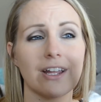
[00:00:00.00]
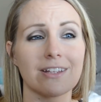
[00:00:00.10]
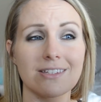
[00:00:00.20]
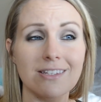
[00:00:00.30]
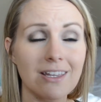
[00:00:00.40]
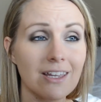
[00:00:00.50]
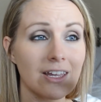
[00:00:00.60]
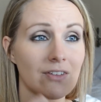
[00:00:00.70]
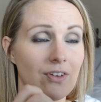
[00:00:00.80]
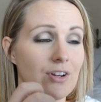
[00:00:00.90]
It's
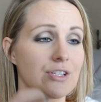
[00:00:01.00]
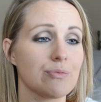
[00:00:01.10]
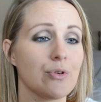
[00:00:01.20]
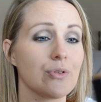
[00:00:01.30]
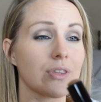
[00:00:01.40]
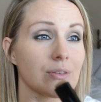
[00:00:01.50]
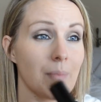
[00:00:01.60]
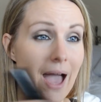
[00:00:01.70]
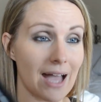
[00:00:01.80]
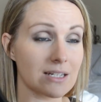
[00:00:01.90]
very smooth, it's
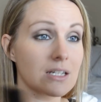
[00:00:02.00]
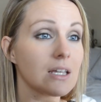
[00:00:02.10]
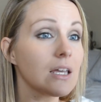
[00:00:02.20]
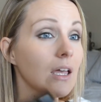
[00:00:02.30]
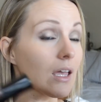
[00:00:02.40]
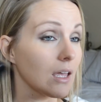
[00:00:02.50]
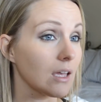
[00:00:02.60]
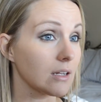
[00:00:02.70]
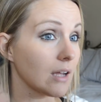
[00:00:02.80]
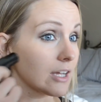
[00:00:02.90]
matte,
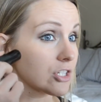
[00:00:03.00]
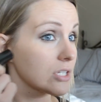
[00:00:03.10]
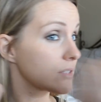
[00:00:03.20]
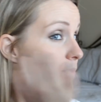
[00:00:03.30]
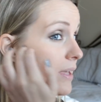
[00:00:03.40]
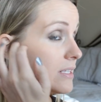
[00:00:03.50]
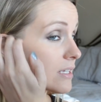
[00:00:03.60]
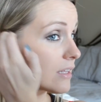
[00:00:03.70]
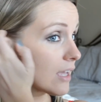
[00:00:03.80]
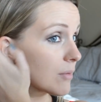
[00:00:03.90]
and I just
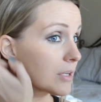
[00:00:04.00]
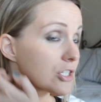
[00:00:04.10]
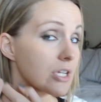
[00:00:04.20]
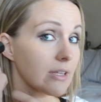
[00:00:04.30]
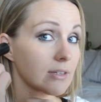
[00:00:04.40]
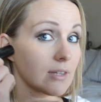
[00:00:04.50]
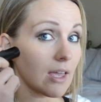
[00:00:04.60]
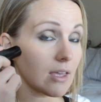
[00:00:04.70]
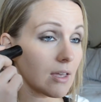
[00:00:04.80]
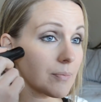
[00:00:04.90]
basically on my cheeks
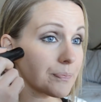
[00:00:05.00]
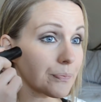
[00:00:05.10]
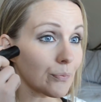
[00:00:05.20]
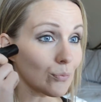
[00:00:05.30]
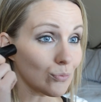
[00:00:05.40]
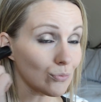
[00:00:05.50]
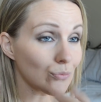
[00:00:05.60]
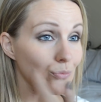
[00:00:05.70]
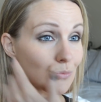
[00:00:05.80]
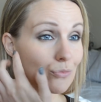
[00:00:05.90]
take it,
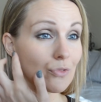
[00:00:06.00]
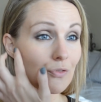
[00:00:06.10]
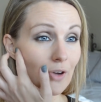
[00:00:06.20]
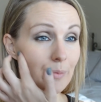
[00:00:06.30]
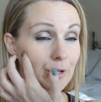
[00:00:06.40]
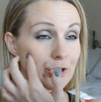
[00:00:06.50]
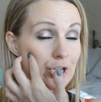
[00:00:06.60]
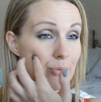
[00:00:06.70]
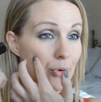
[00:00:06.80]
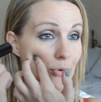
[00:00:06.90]
find my
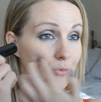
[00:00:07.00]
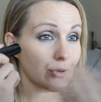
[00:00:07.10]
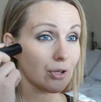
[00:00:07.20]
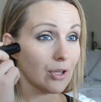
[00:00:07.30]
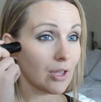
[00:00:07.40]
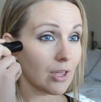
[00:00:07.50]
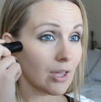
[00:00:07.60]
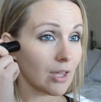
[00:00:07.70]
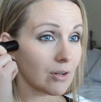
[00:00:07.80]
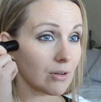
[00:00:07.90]
cheekbone,
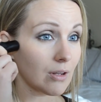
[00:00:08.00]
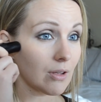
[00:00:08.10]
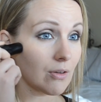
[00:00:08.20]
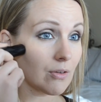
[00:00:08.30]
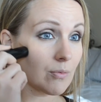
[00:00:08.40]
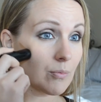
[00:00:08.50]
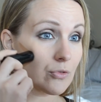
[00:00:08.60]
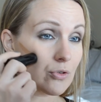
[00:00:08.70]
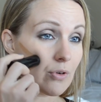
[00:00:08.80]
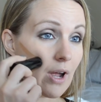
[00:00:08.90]
and
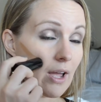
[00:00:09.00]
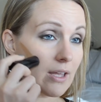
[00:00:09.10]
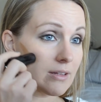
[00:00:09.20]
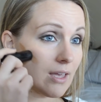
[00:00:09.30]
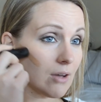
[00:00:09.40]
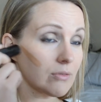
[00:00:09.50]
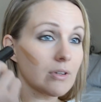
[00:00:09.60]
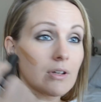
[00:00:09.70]
drag it down.